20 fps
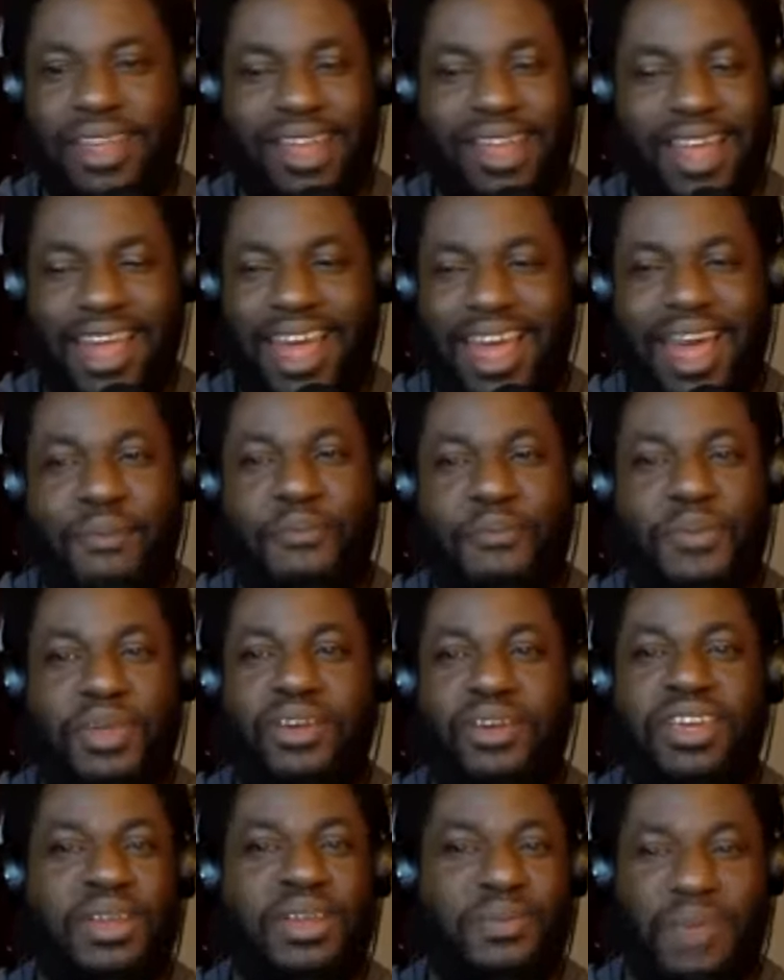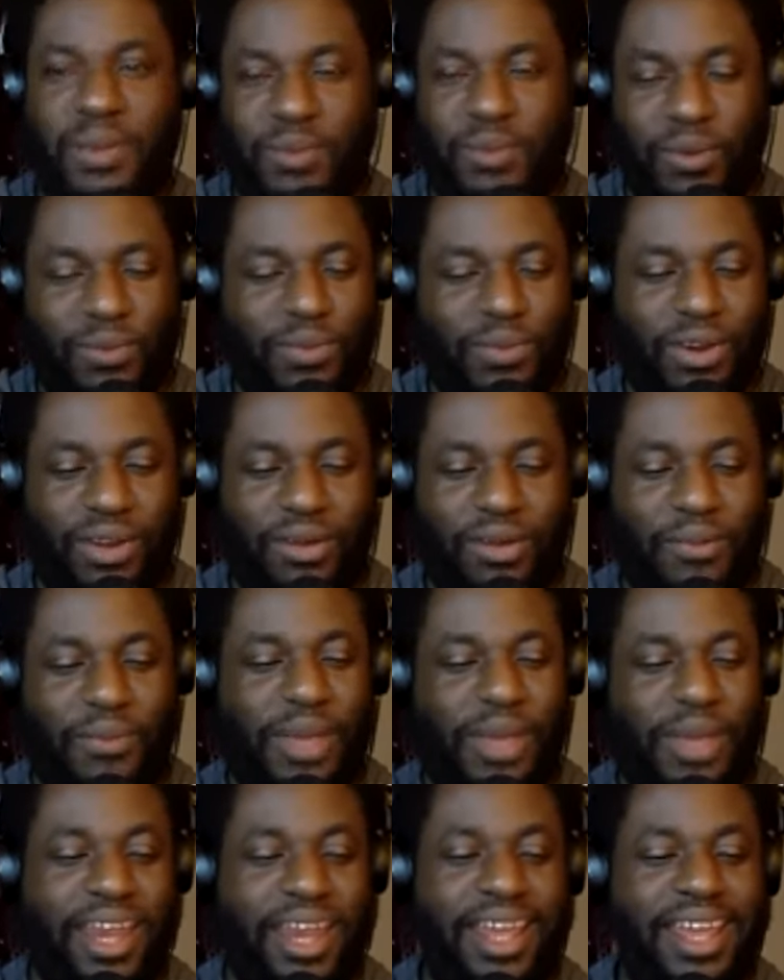a billion people, bro,
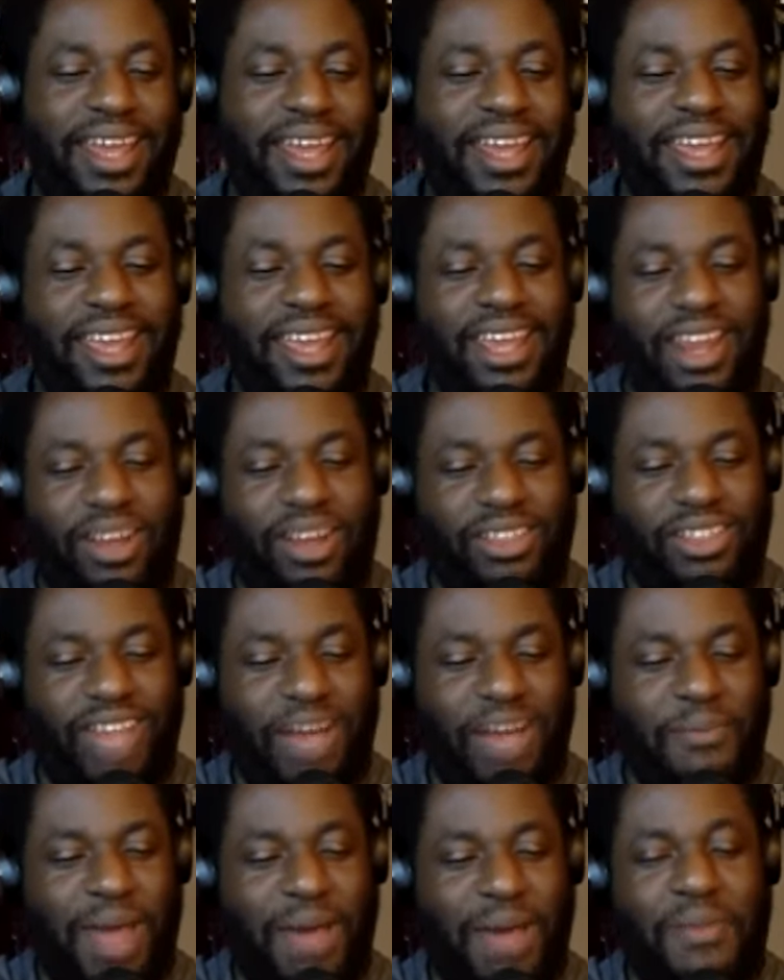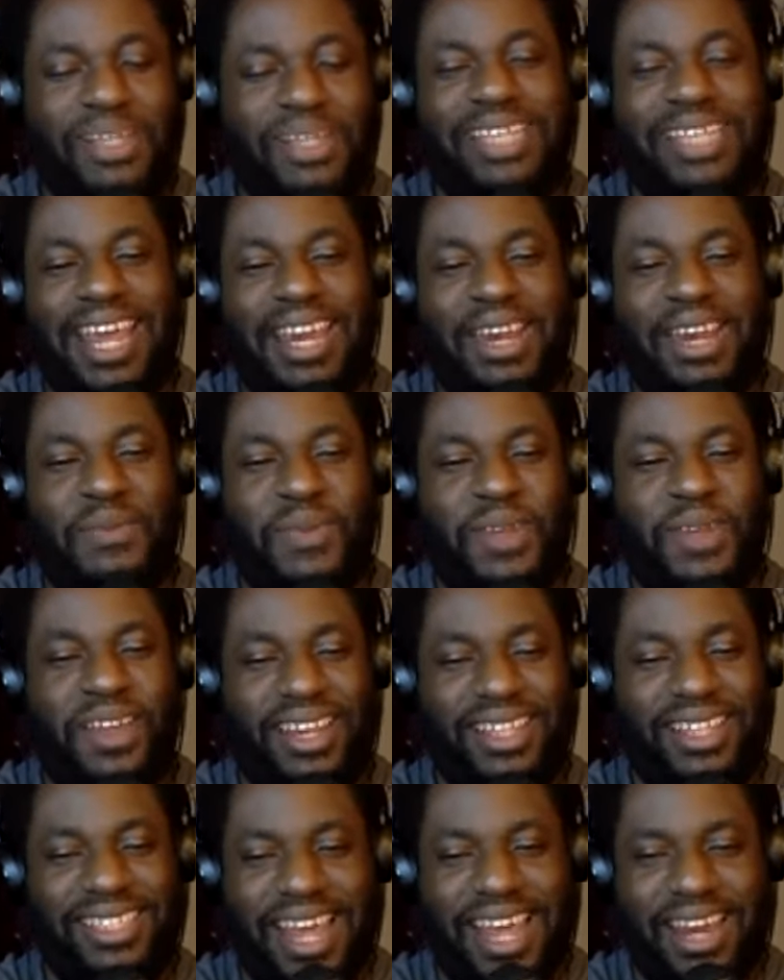but you know, so I'm, I'm excited to be on
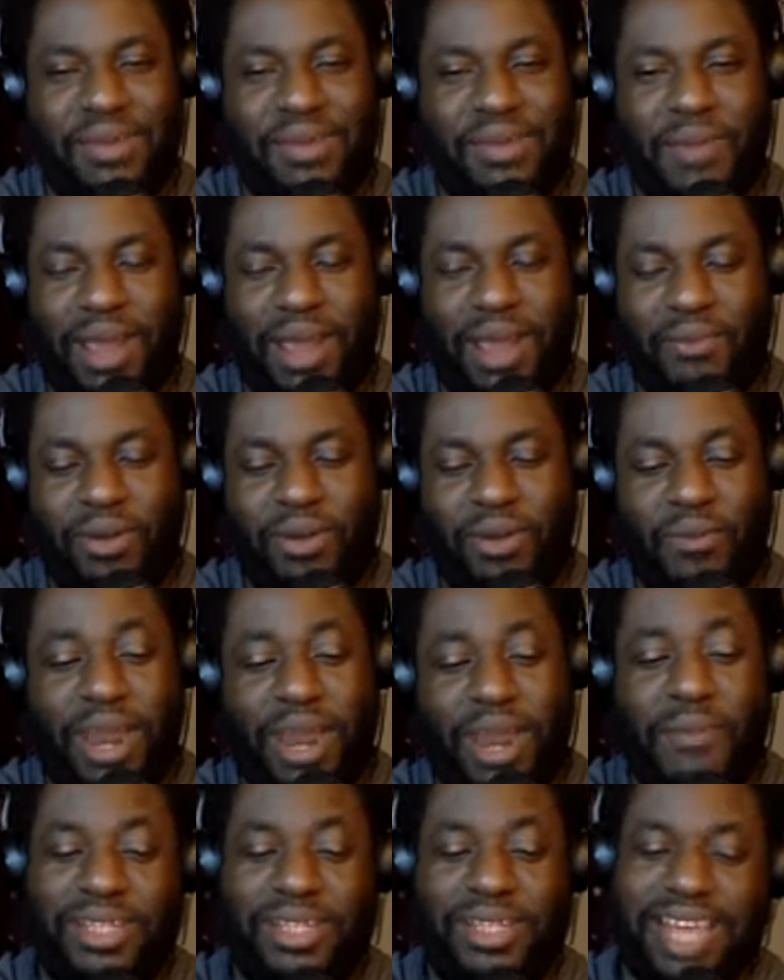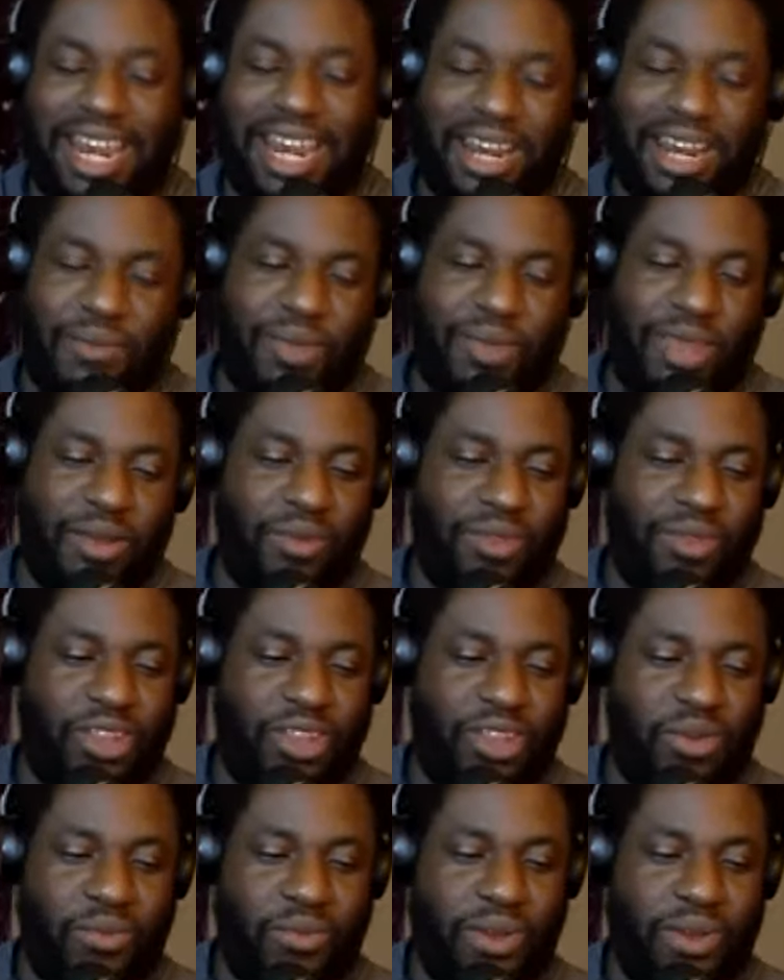this side of the mic, bro. But I'm excited to be with
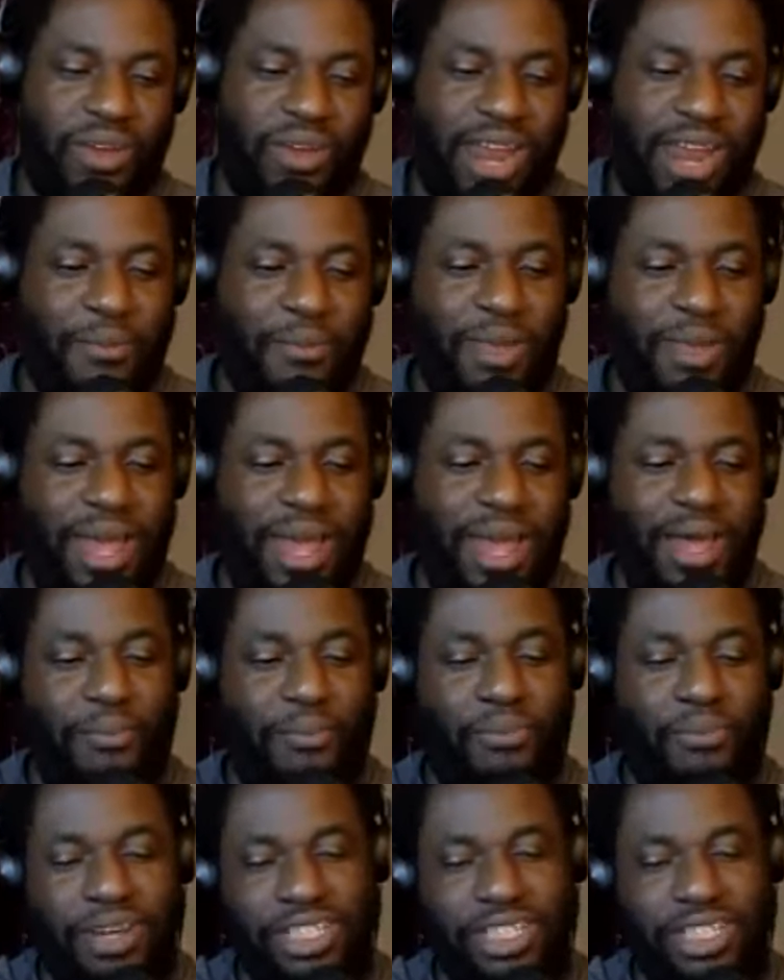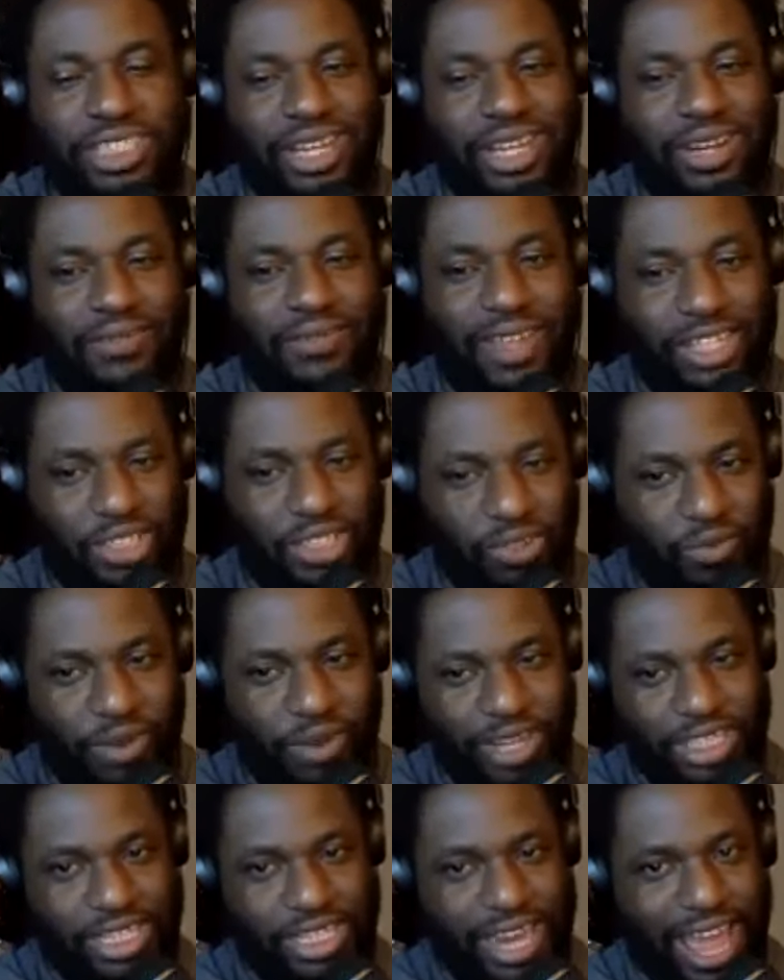you, bro. And I'm appreciative that you
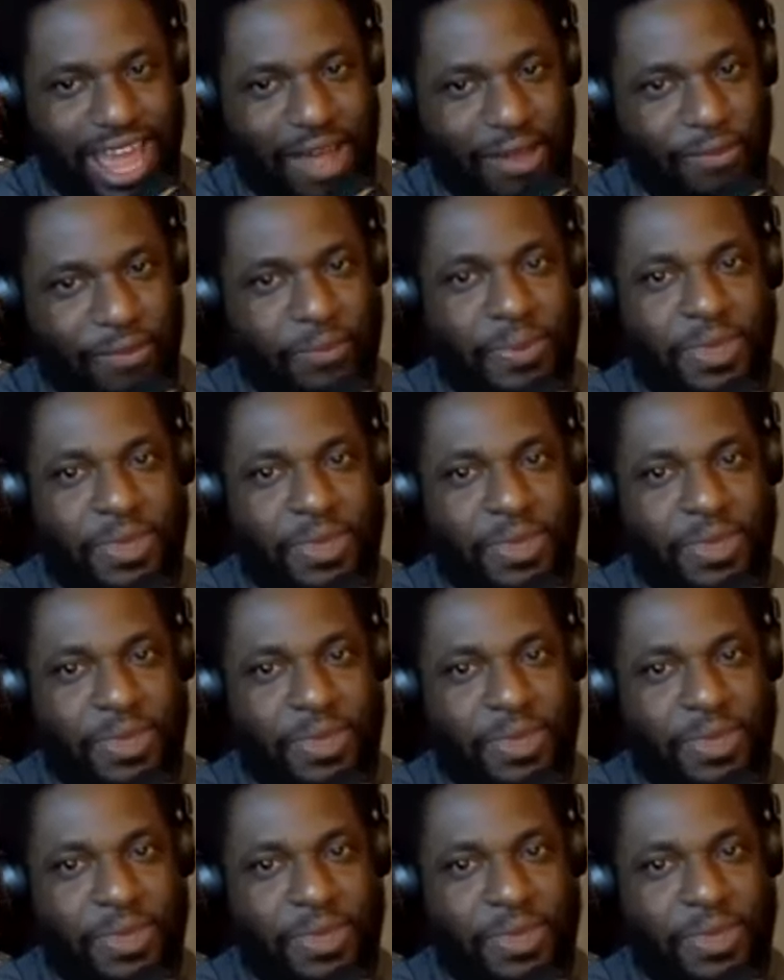reached out.